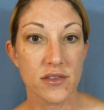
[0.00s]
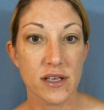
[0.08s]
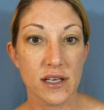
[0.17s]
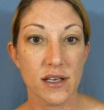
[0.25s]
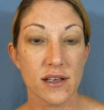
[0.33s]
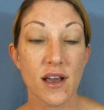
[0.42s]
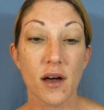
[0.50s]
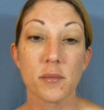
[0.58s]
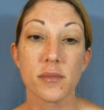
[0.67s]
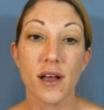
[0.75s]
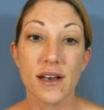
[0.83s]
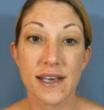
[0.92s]
the
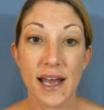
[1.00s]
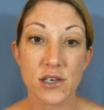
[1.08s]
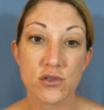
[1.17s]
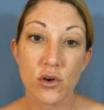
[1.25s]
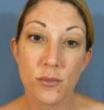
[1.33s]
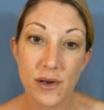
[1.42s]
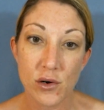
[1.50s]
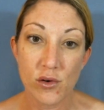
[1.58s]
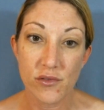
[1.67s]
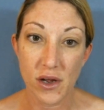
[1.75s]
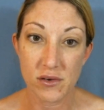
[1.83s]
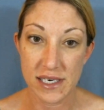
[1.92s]
Youngblood Natural Mineral
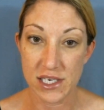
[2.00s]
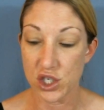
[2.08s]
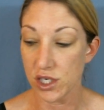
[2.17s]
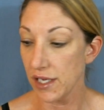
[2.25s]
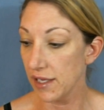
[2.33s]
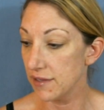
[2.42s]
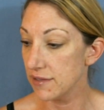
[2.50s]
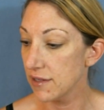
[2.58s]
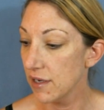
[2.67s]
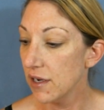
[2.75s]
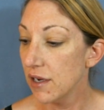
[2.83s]
Foundation is.